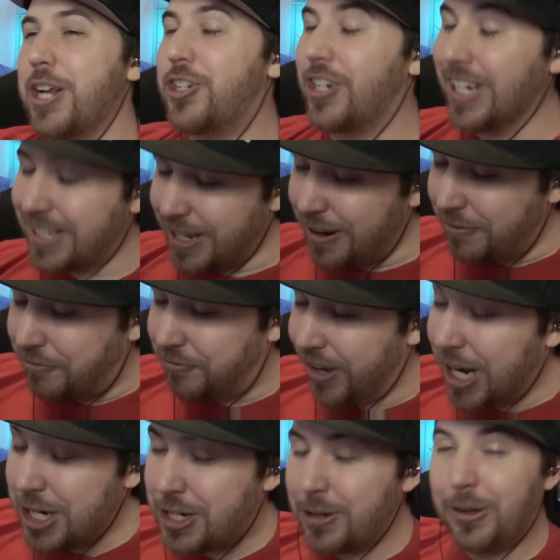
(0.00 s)
She's an
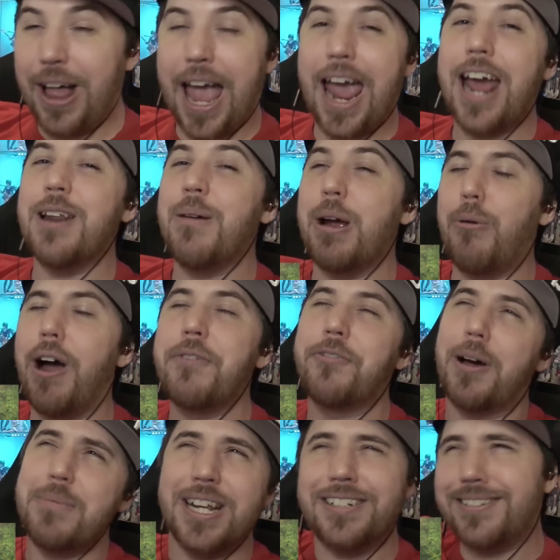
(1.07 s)
official anime
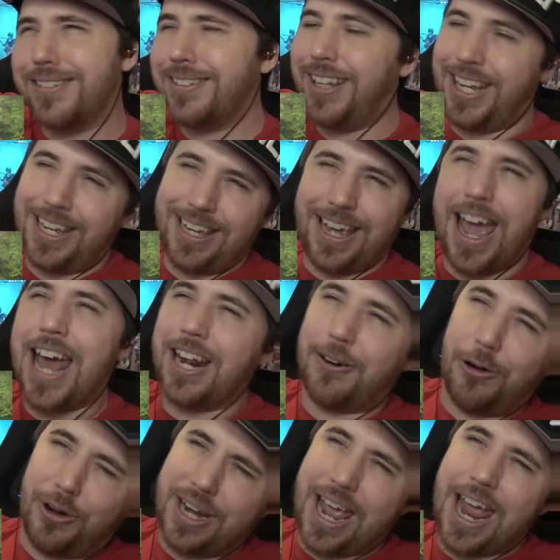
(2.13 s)
waifu. I mean, she's like kind of
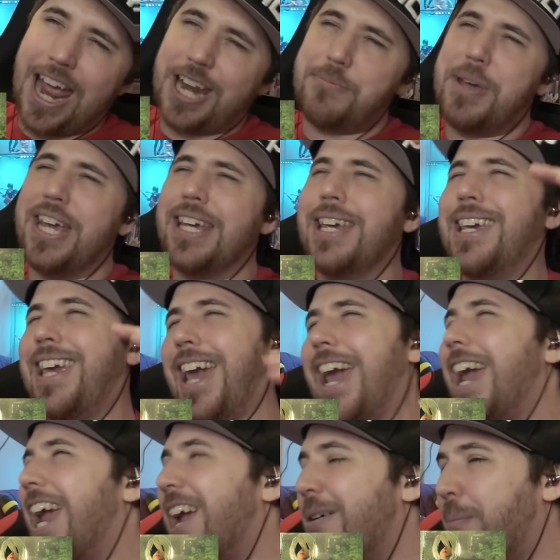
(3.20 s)
her own anime
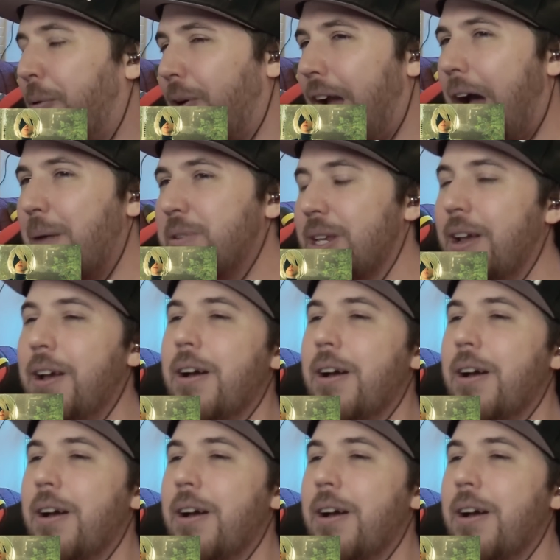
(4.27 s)
game, perhaps.